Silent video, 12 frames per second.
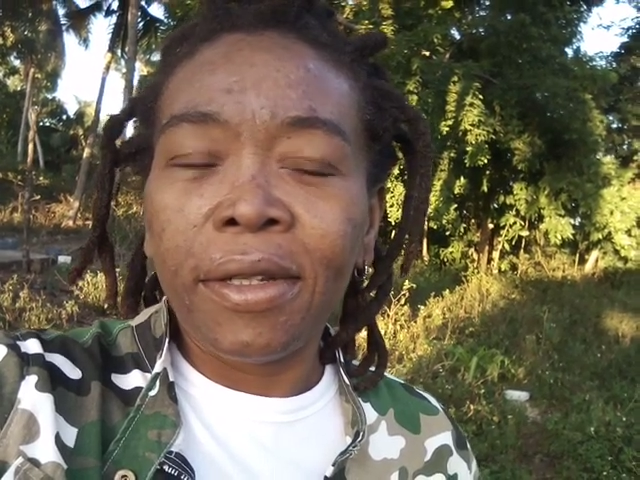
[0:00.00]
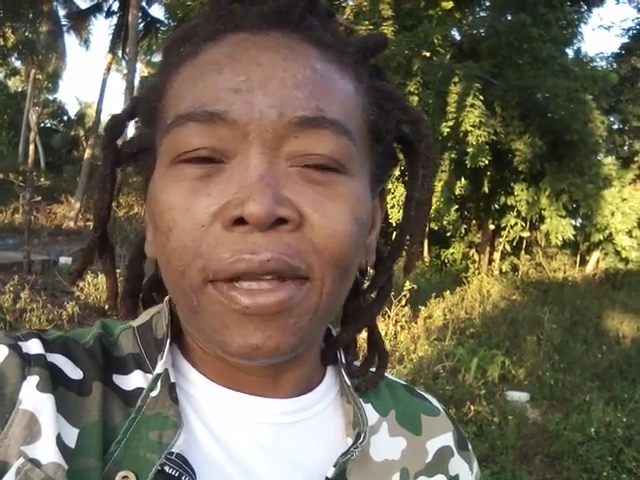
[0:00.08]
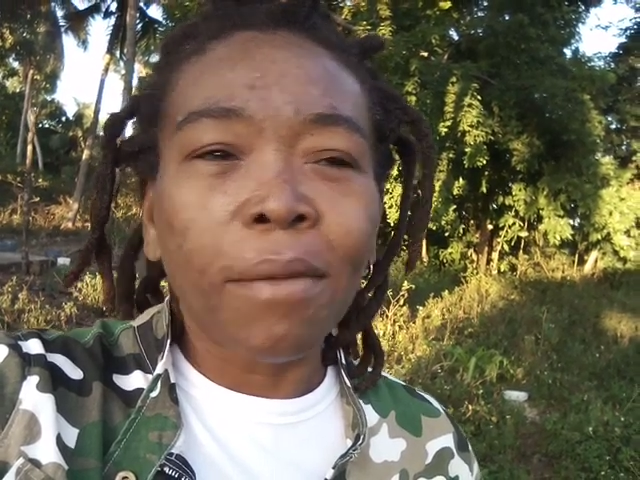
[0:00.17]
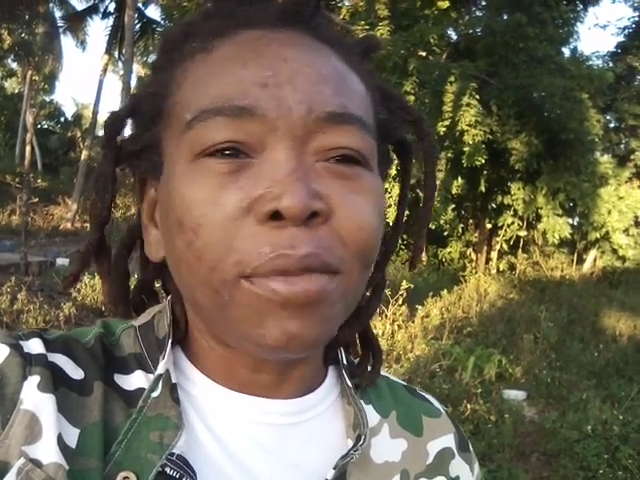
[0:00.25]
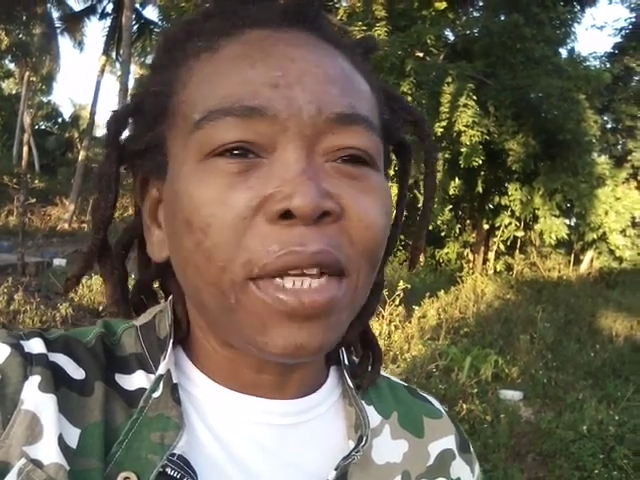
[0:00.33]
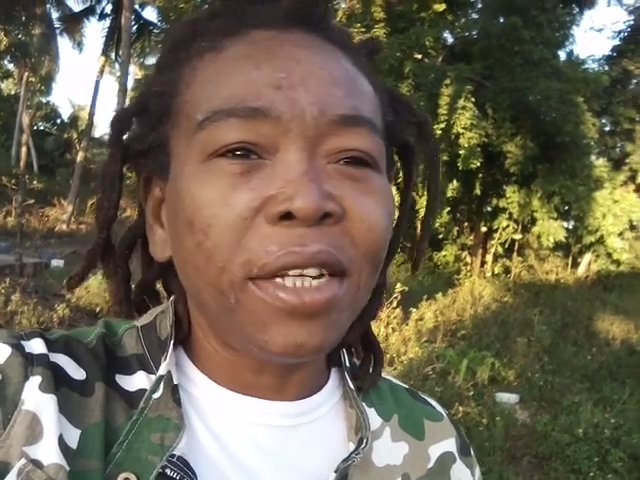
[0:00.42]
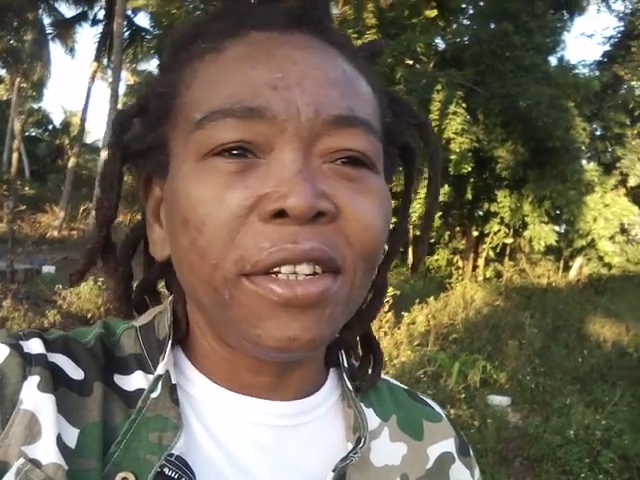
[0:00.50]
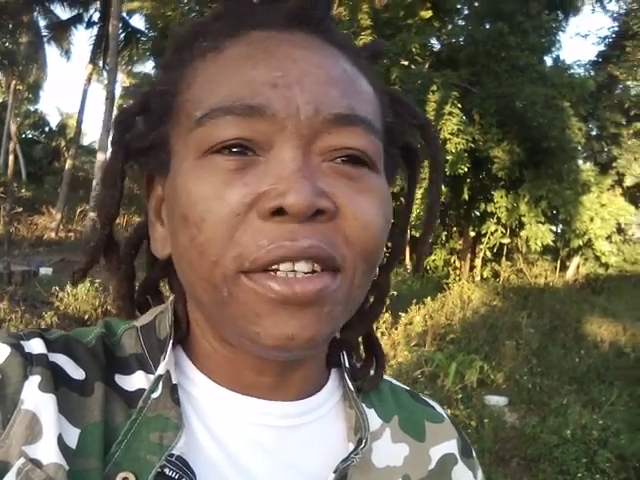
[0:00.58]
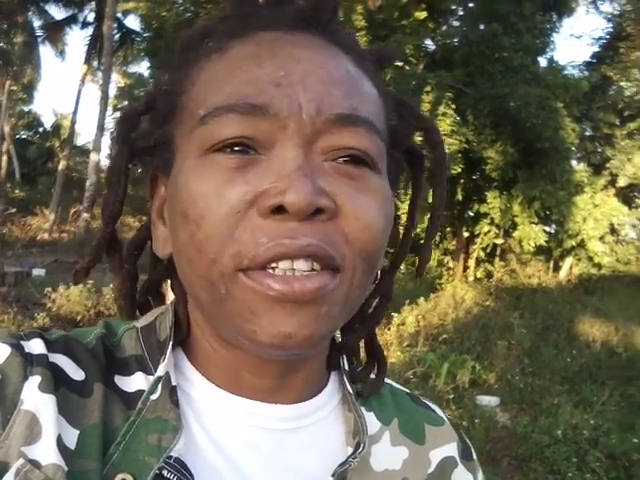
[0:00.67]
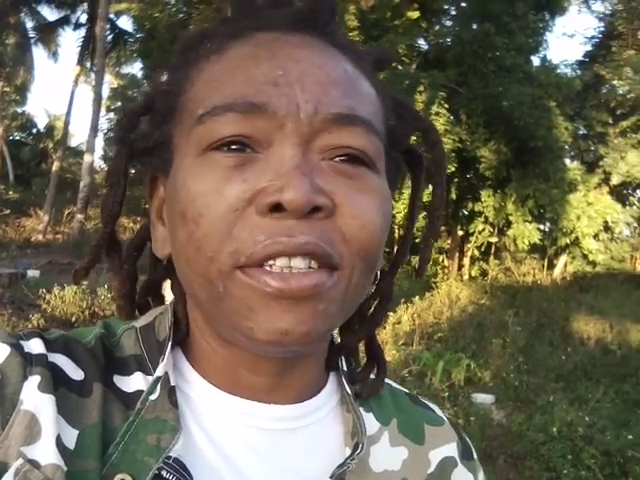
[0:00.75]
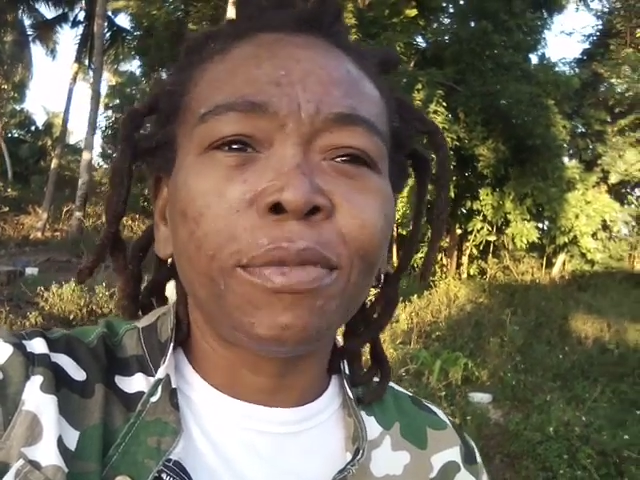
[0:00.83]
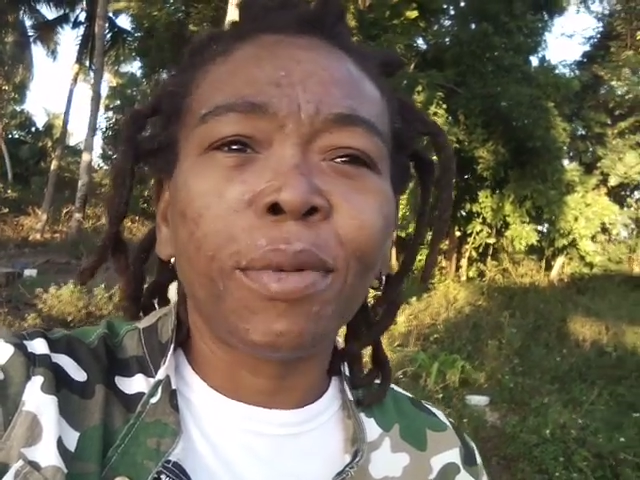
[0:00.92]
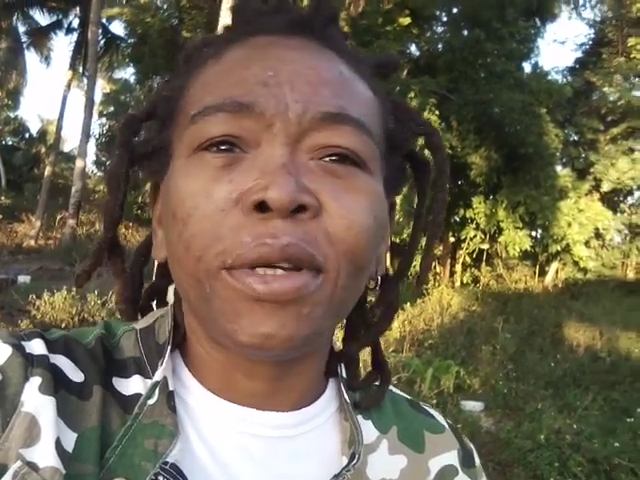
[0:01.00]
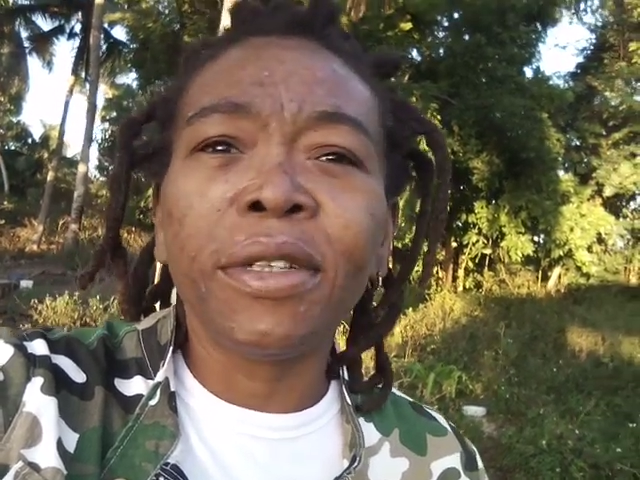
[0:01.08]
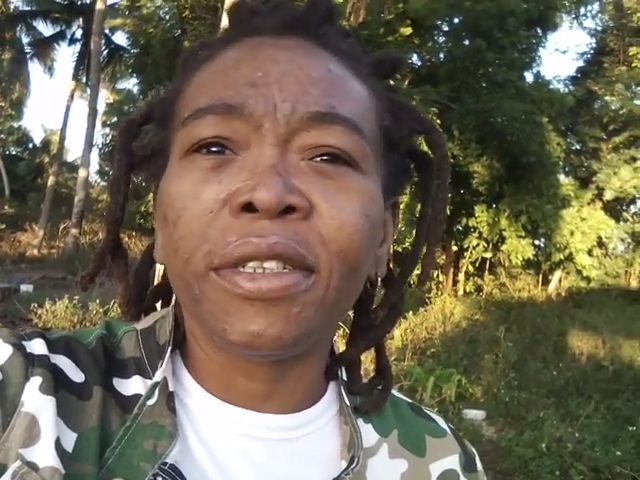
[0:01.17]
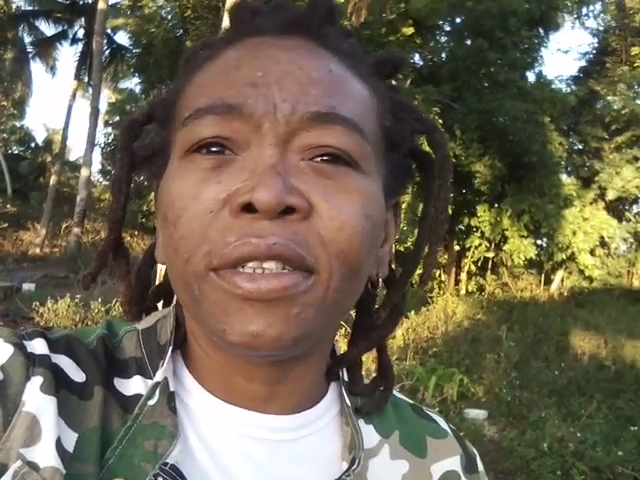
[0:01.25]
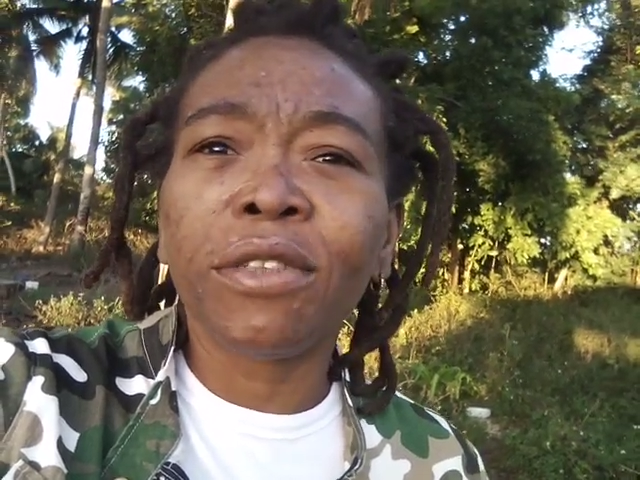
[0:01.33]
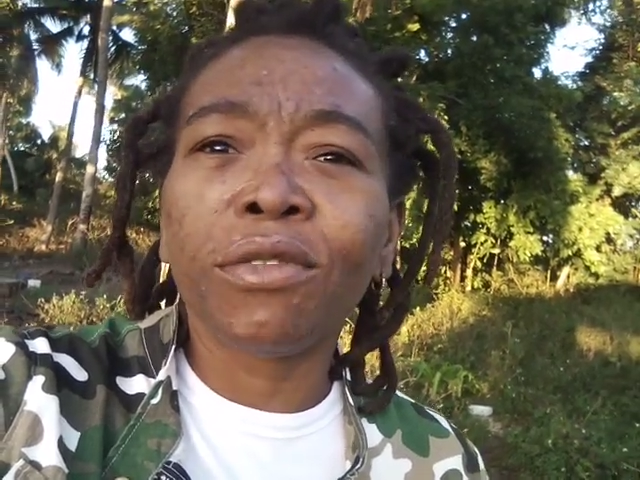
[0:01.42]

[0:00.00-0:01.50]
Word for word: I'm telling you, this person is